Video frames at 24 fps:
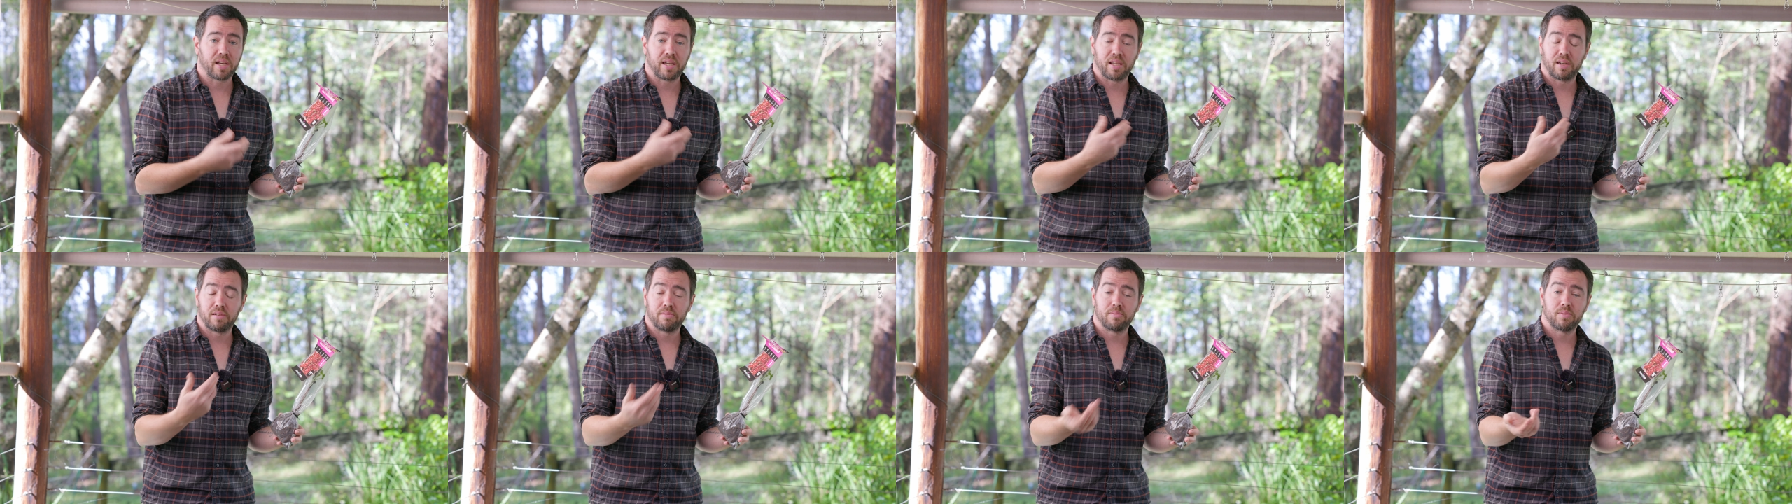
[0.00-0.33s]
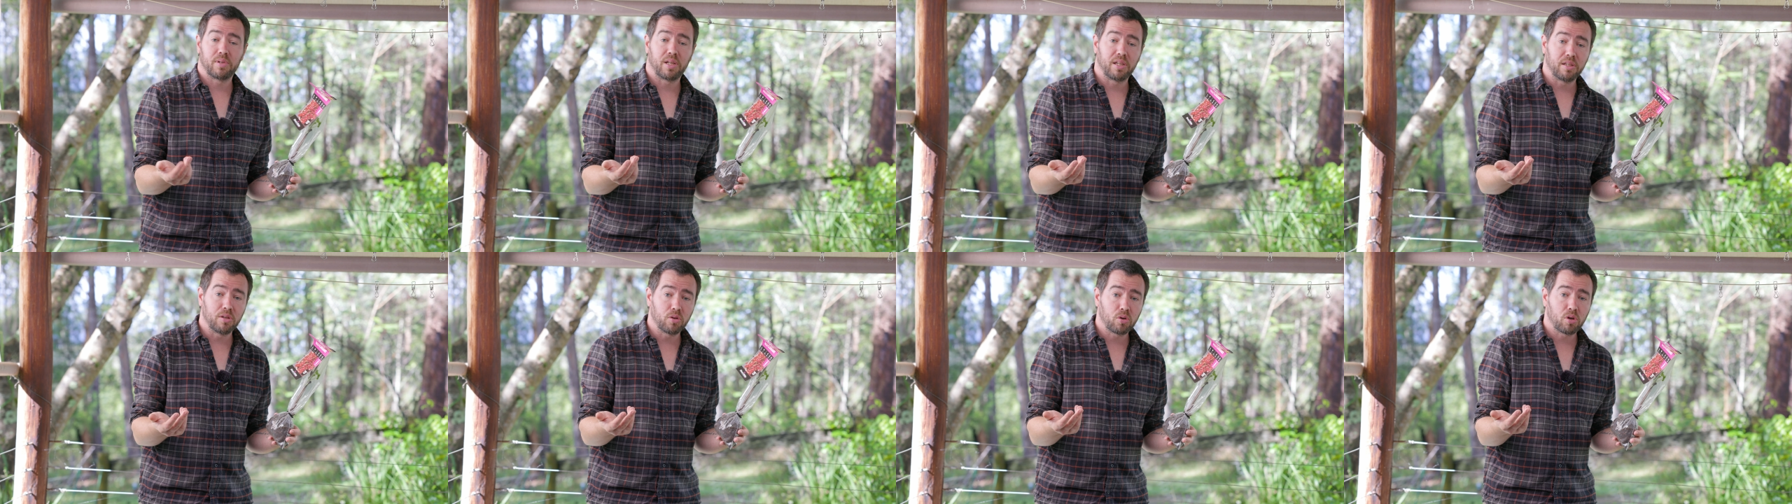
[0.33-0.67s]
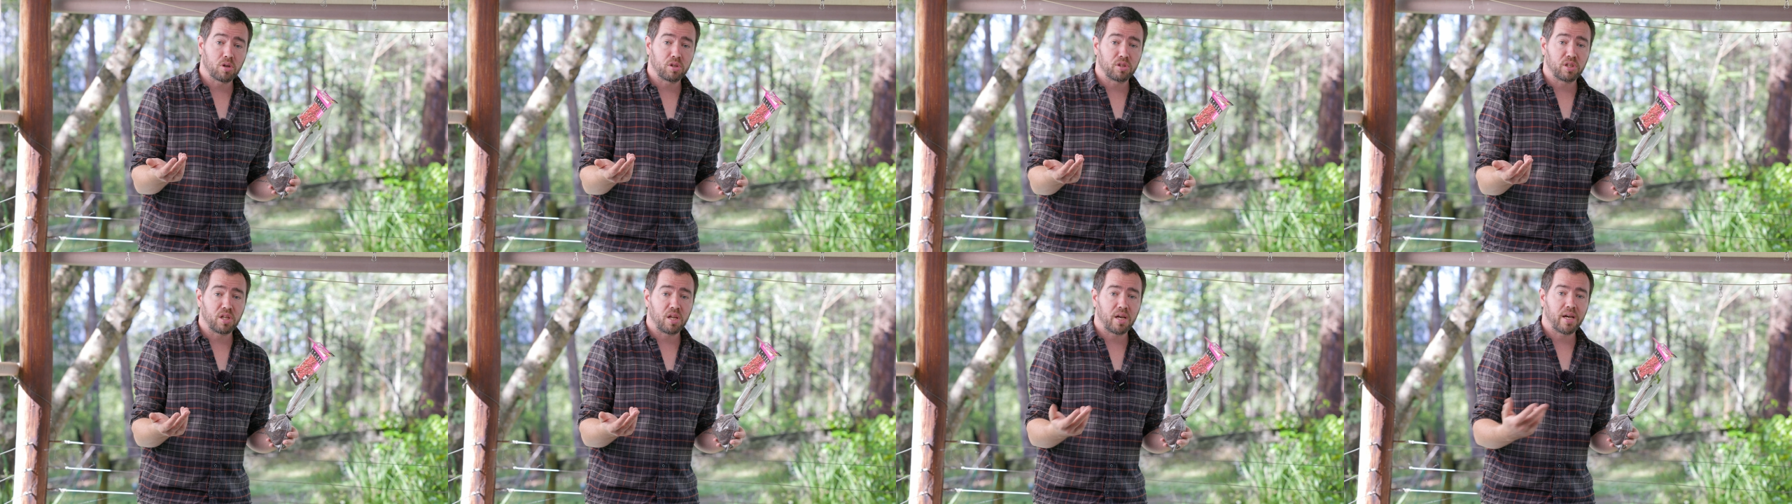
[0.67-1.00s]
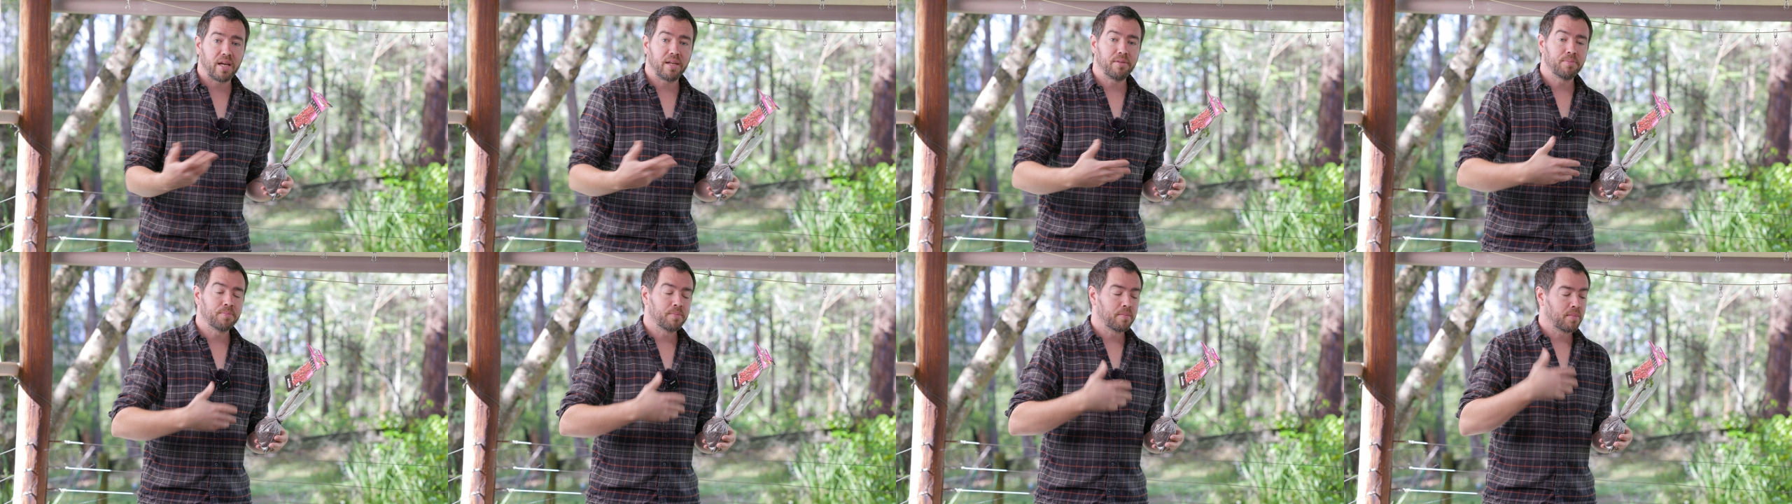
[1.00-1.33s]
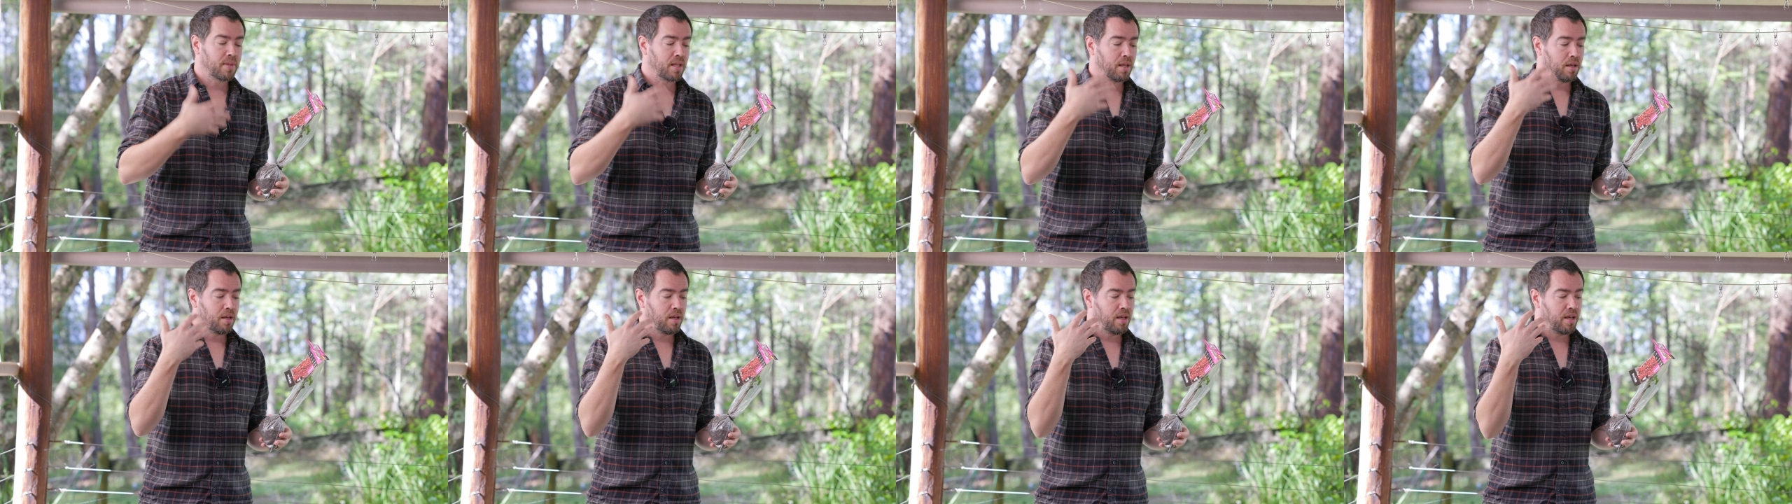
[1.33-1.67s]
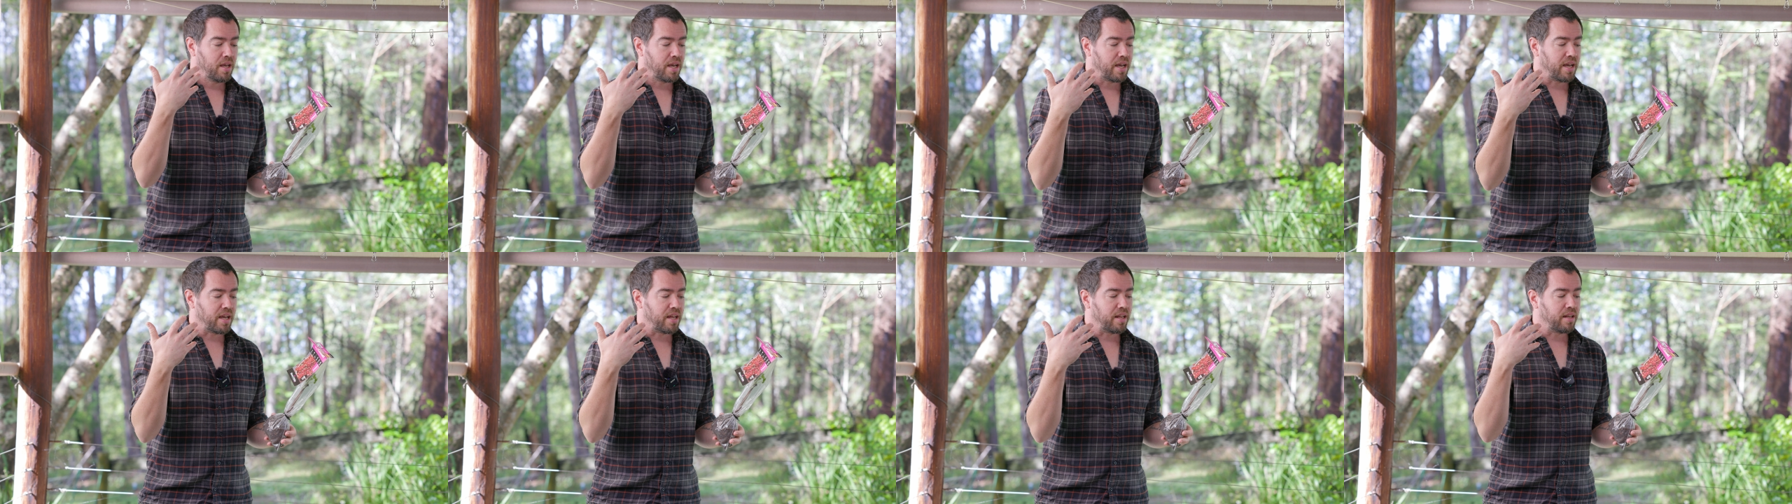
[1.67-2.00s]
I had a look online,
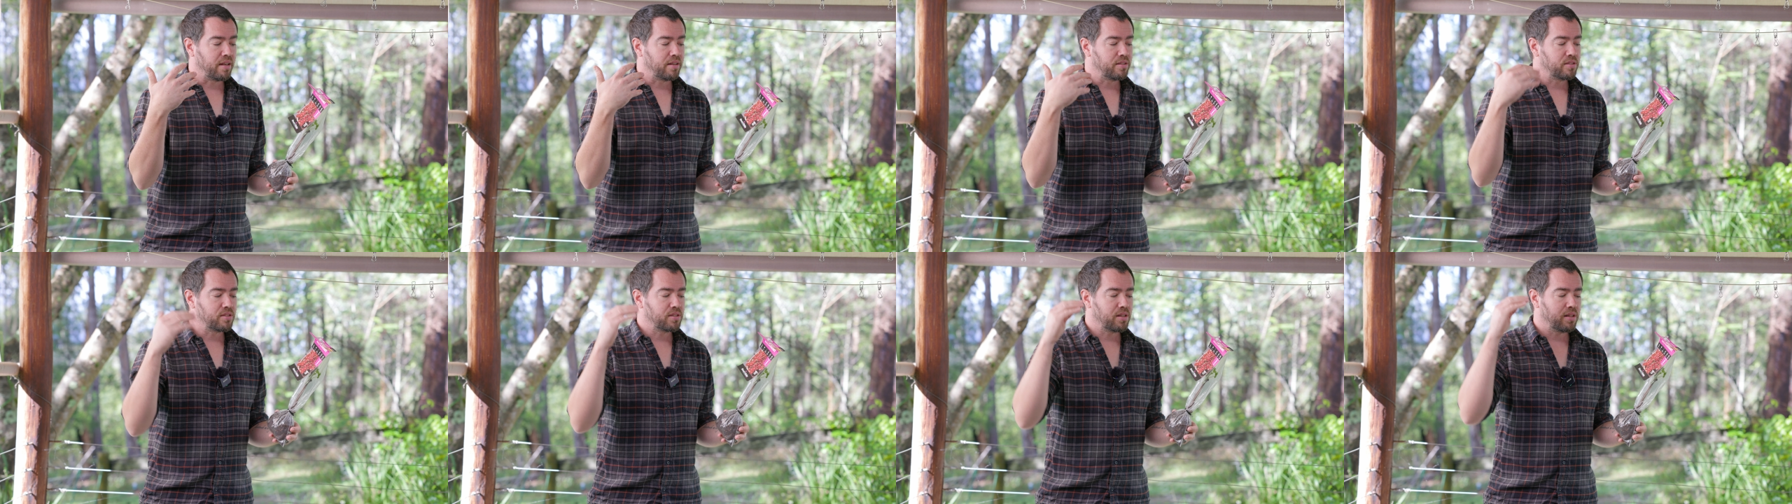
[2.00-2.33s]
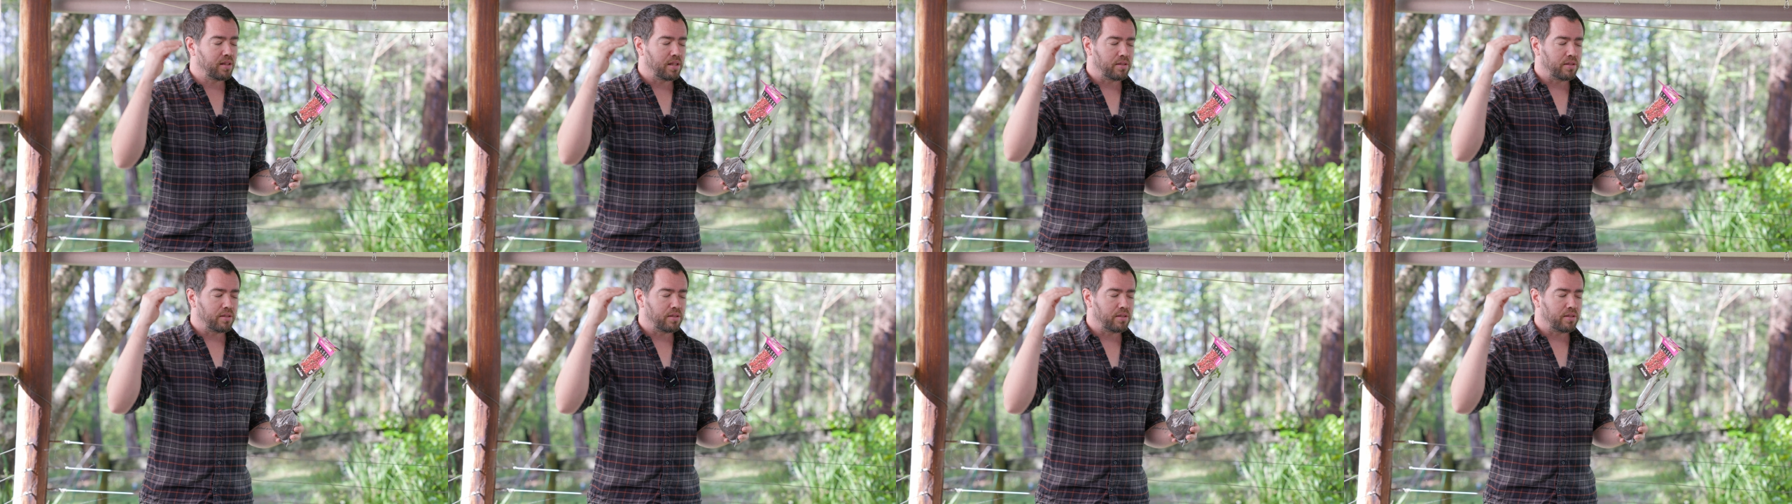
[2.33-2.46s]
and